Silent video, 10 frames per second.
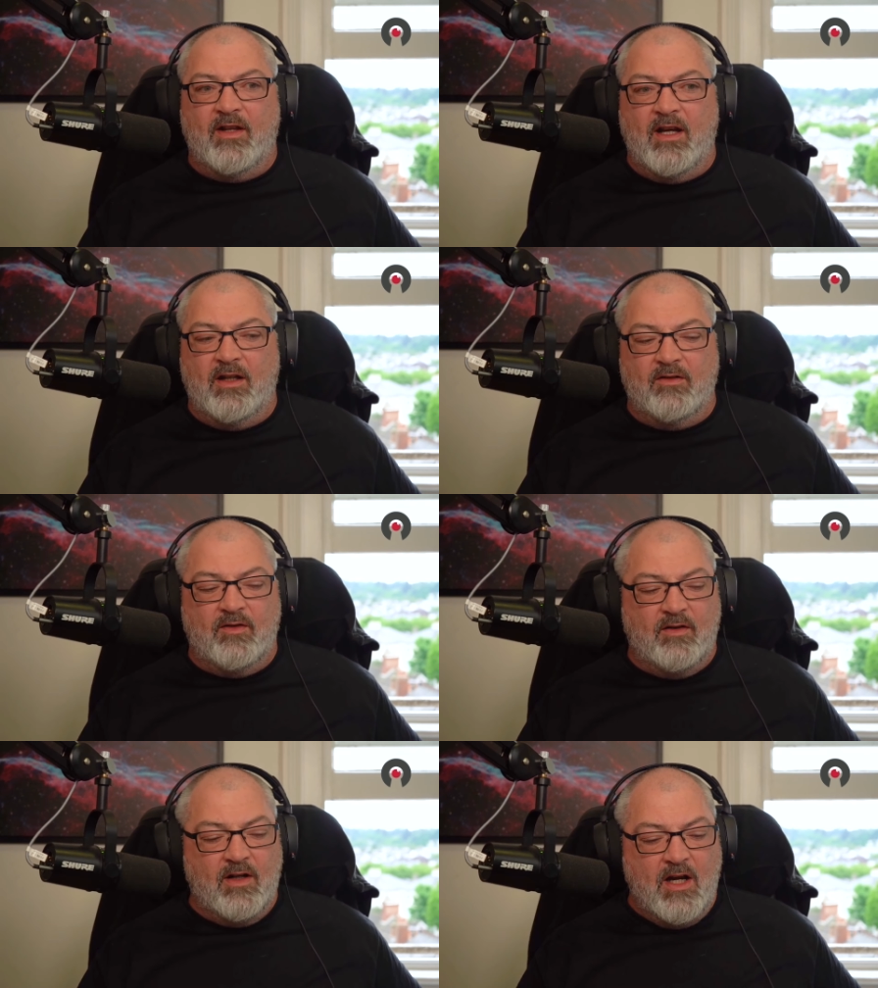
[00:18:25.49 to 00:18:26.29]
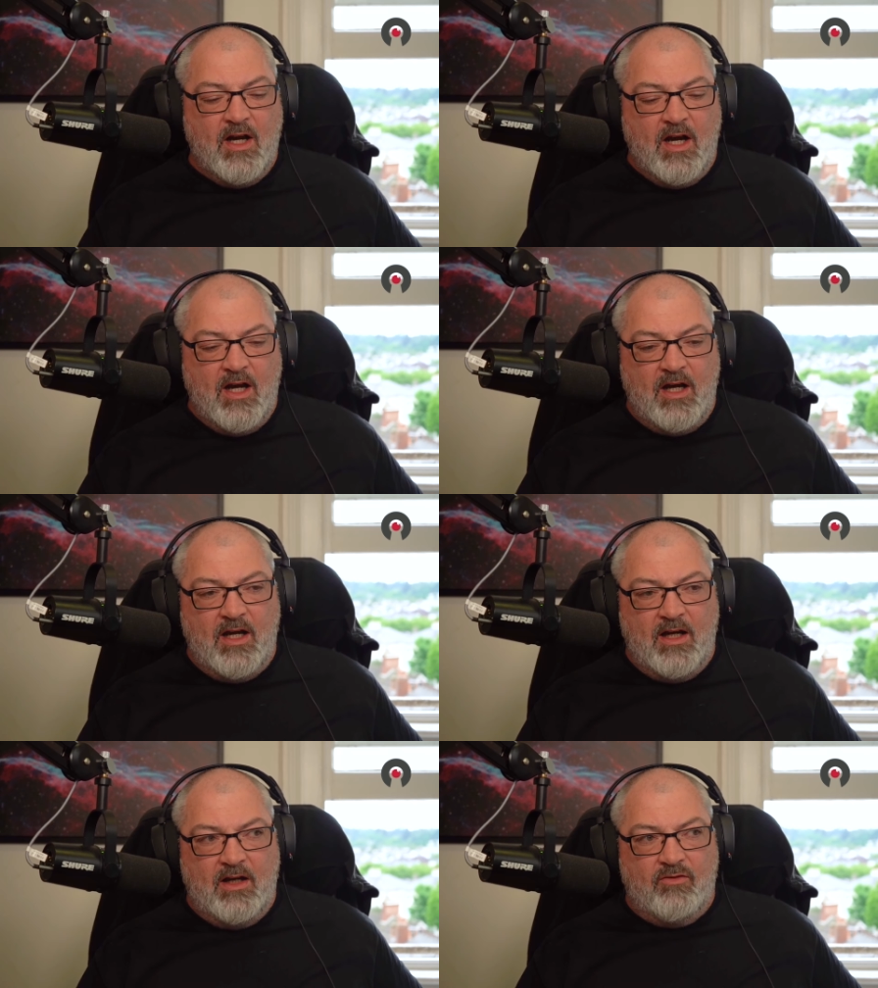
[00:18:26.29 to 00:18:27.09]
things
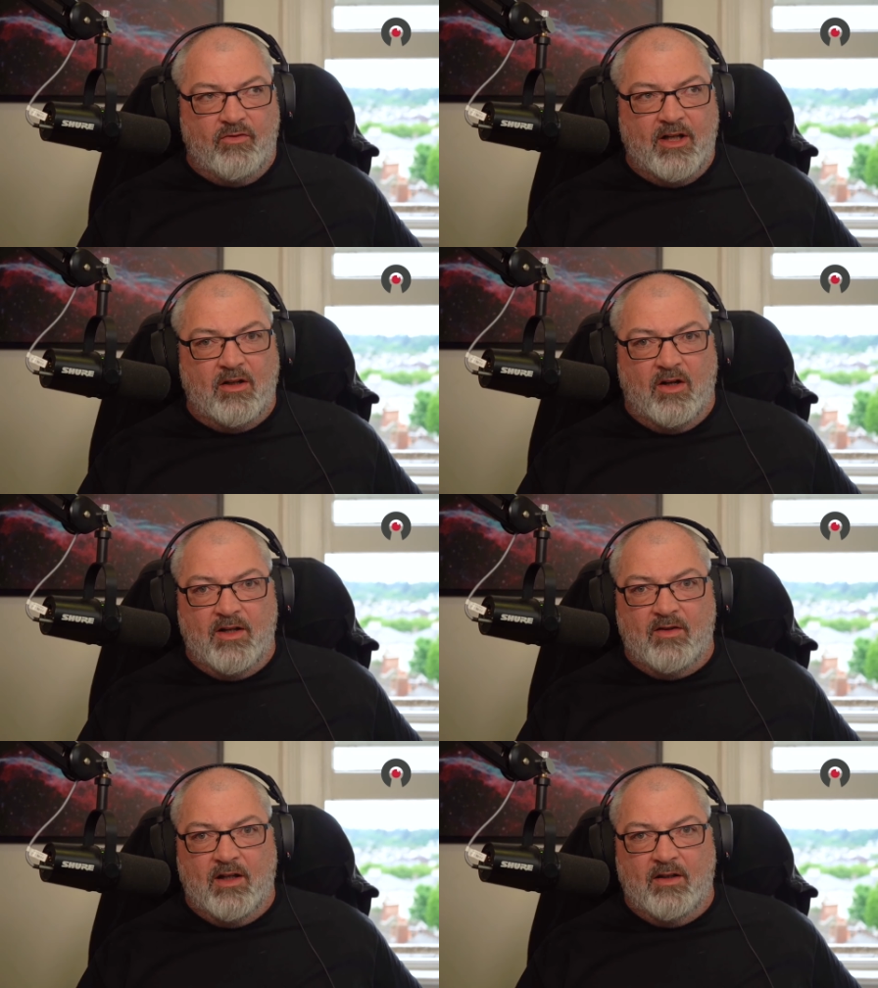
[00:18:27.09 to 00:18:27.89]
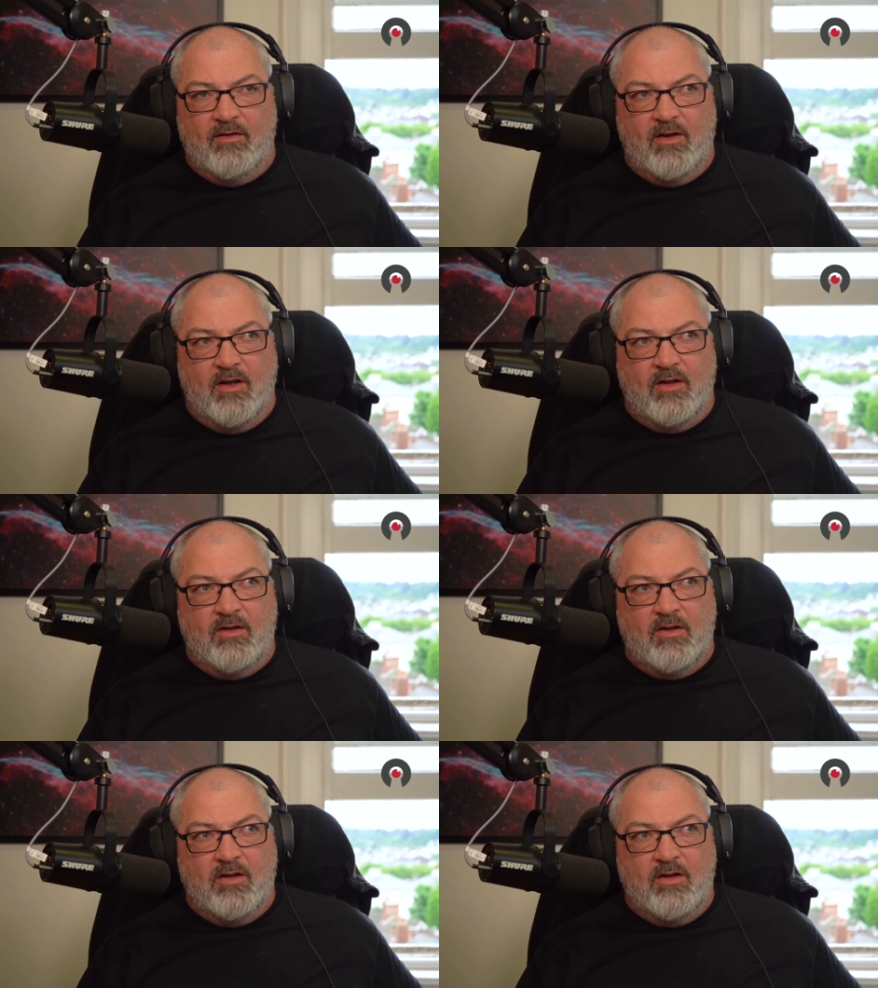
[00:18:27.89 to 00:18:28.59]
is realizing that